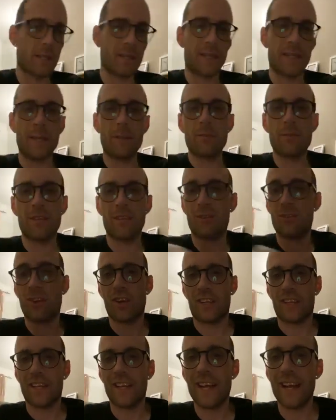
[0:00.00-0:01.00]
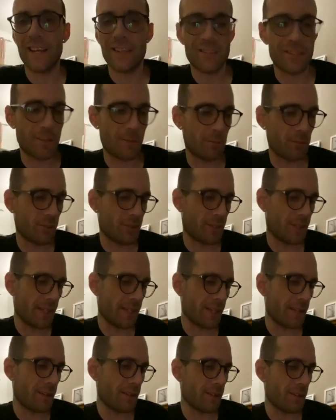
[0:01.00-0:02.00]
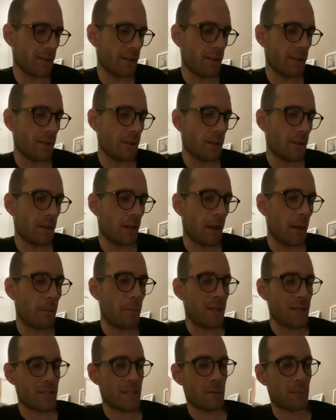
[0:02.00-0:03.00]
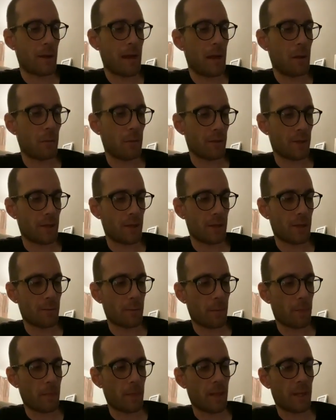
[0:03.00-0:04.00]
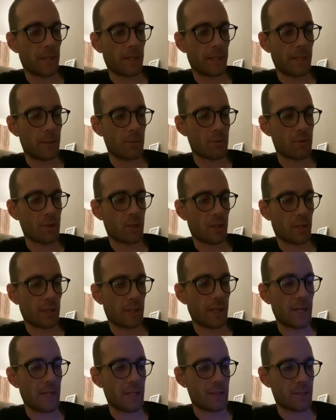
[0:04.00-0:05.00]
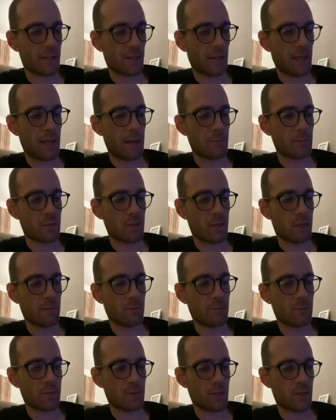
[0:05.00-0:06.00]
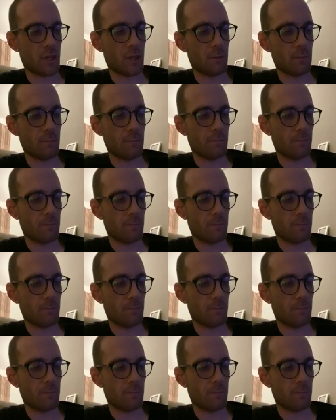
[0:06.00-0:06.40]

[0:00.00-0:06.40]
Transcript: It keeps trying to connect to the bloody... I messed about with it and it keeps trying to connect to the laptop, so